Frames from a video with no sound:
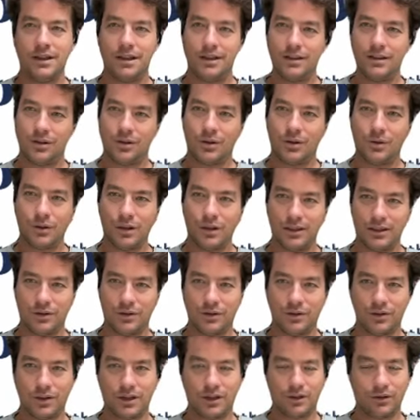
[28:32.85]
So let's
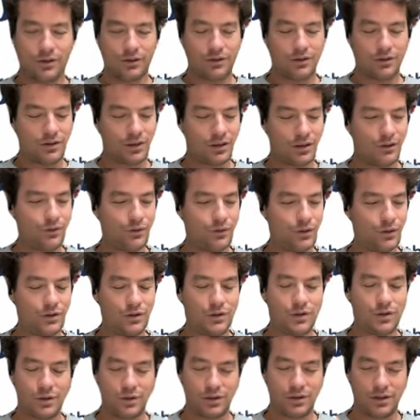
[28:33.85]
start first.
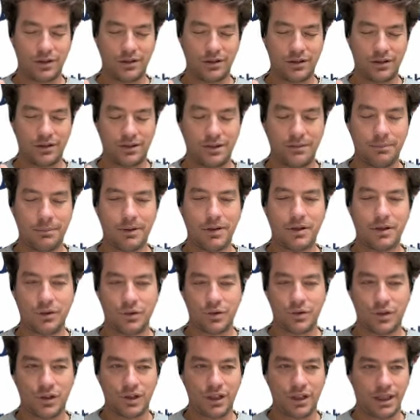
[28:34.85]
So the typical
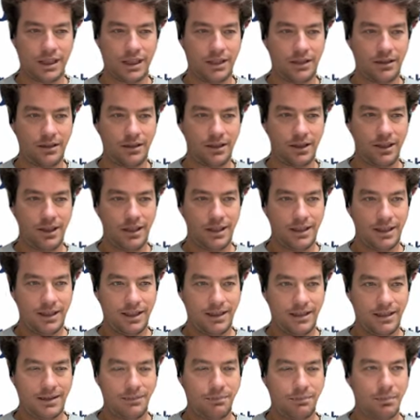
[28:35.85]
share
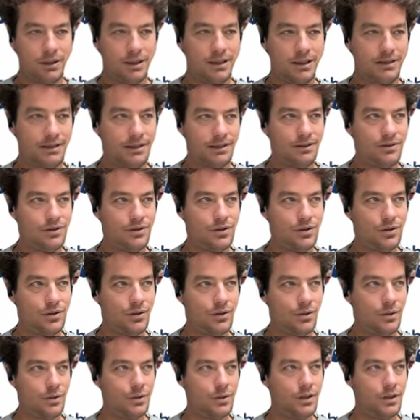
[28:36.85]
is split in
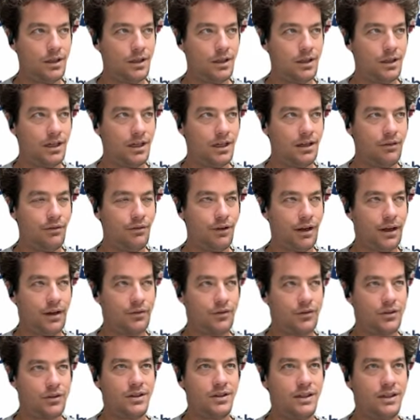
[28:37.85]
two. And if I
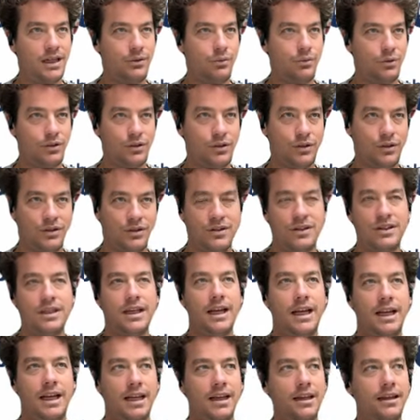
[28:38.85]
understand what you're
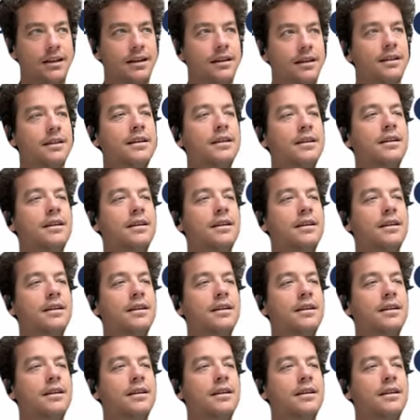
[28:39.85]
saying,